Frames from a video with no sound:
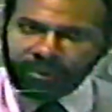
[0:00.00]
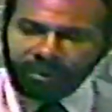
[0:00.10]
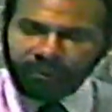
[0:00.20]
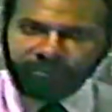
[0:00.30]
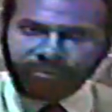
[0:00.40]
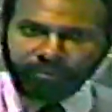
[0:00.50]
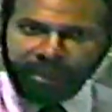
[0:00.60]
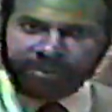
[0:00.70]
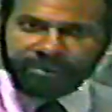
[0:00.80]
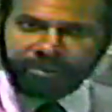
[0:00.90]
if it's
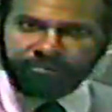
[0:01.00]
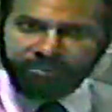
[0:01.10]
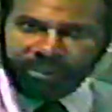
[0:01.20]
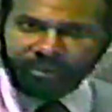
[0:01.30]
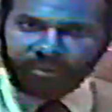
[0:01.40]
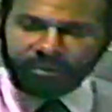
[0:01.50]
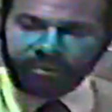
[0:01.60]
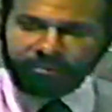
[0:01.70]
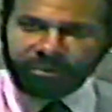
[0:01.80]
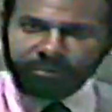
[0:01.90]
right in the middle
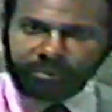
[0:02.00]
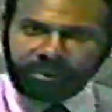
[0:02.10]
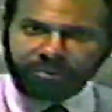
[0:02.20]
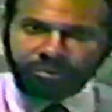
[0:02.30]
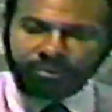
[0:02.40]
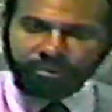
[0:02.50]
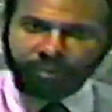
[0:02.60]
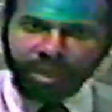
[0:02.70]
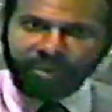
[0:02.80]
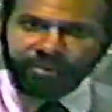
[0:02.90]
between two
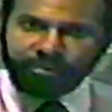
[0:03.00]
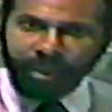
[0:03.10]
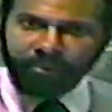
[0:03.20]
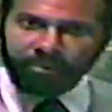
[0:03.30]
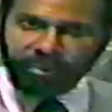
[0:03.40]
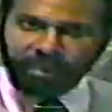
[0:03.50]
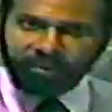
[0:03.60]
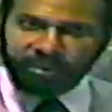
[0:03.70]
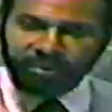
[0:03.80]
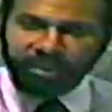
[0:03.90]
other probabilities,